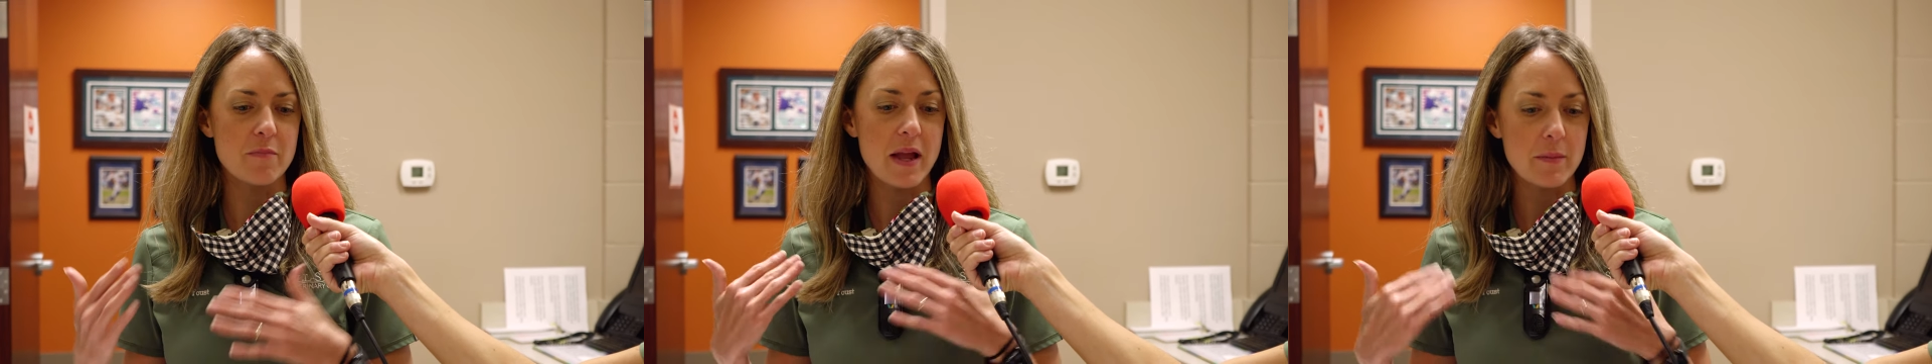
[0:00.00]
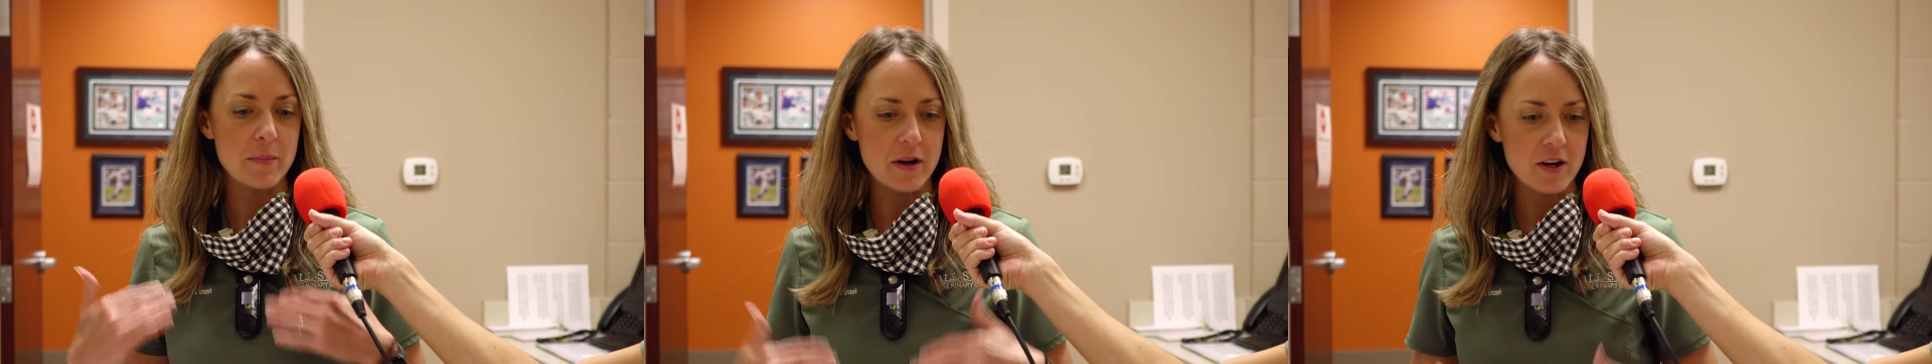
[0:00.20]

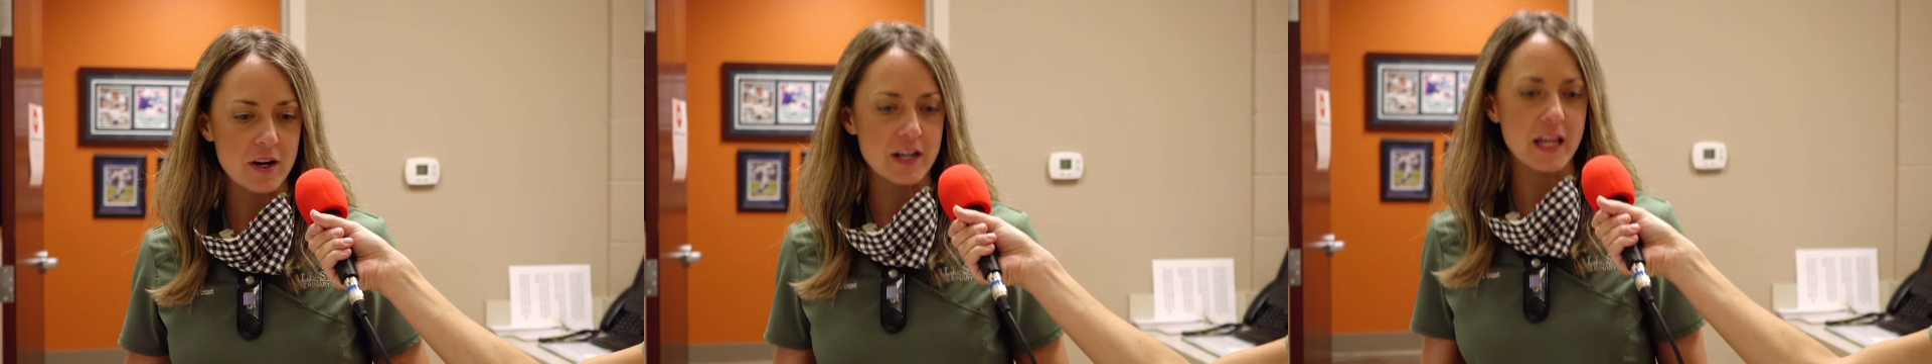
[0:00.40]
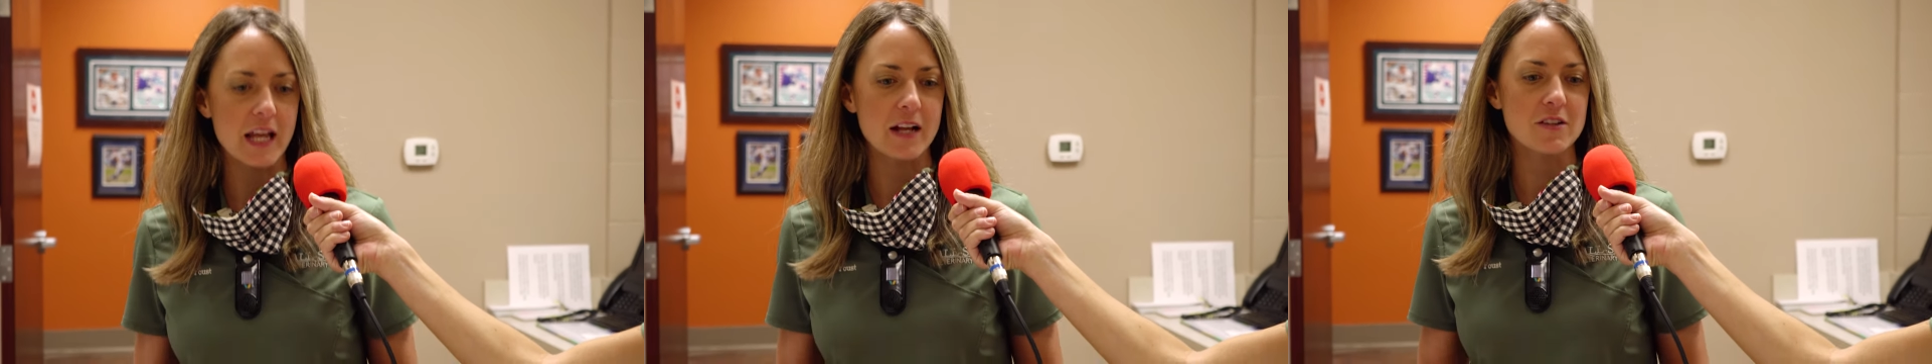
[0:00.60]

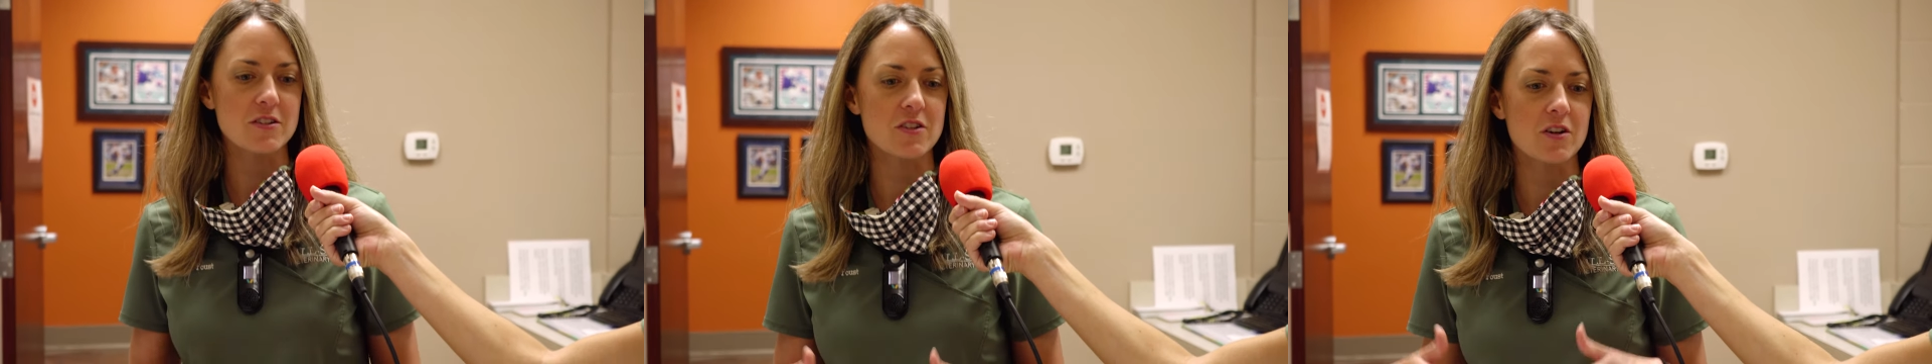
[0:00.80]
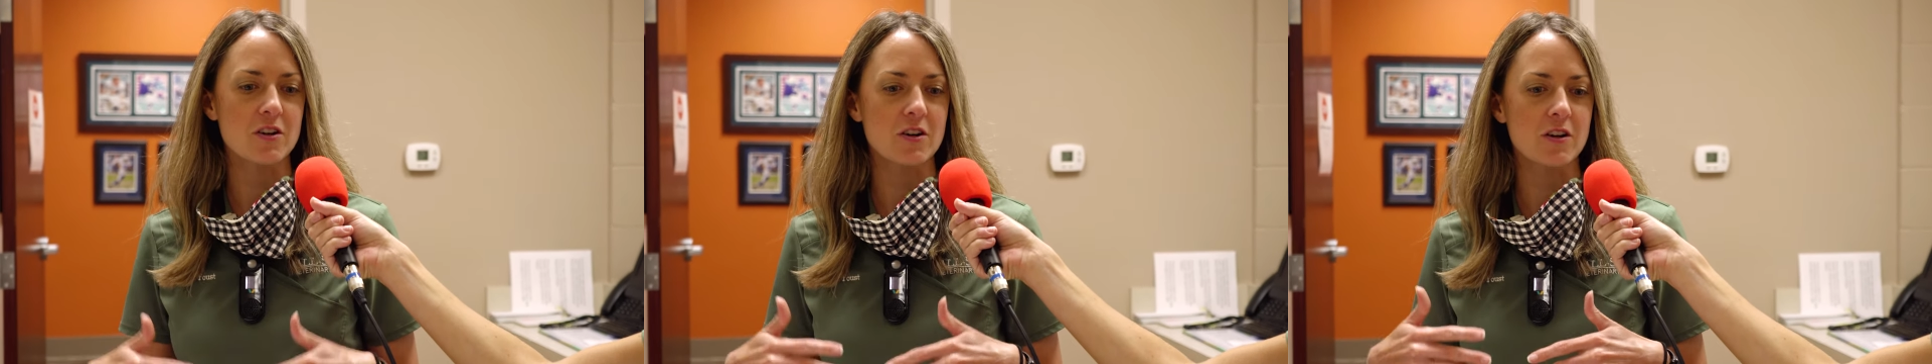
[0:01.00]
mammary
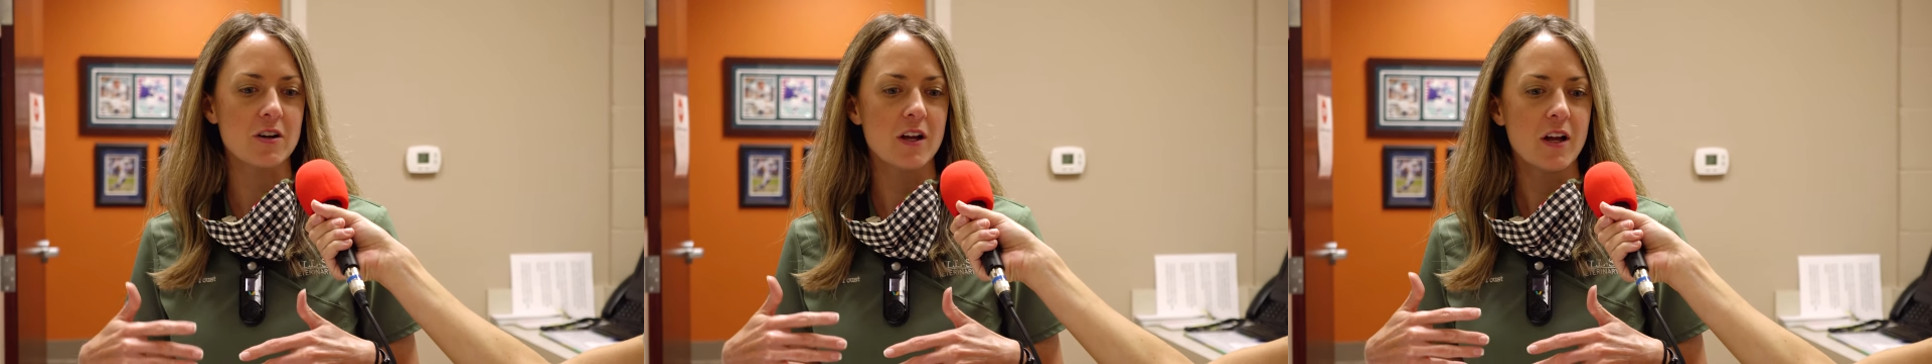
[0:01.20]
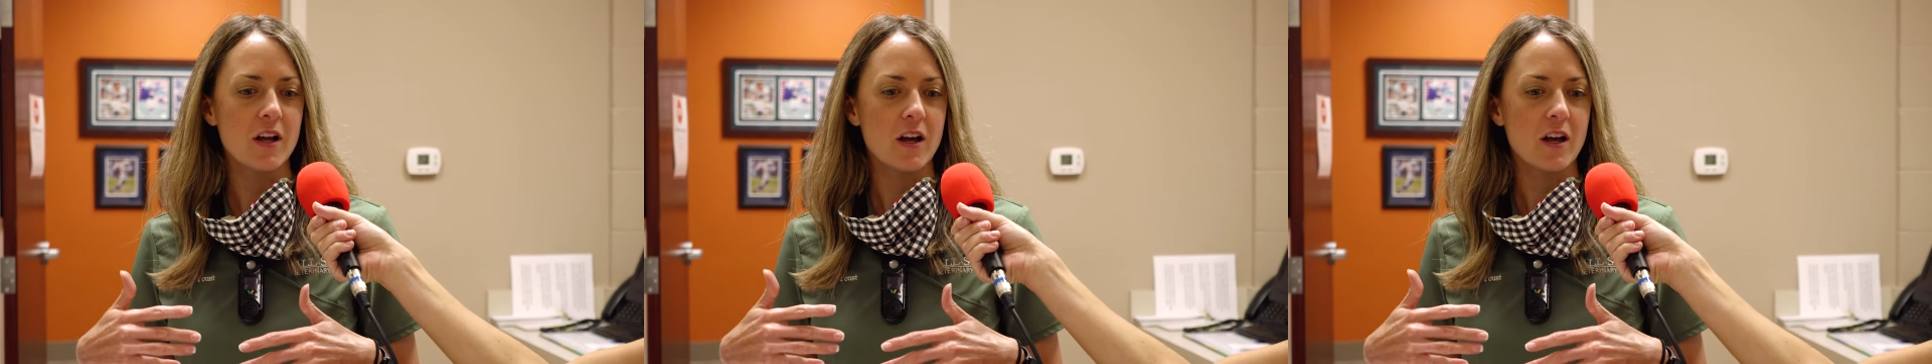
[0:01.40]
cancer,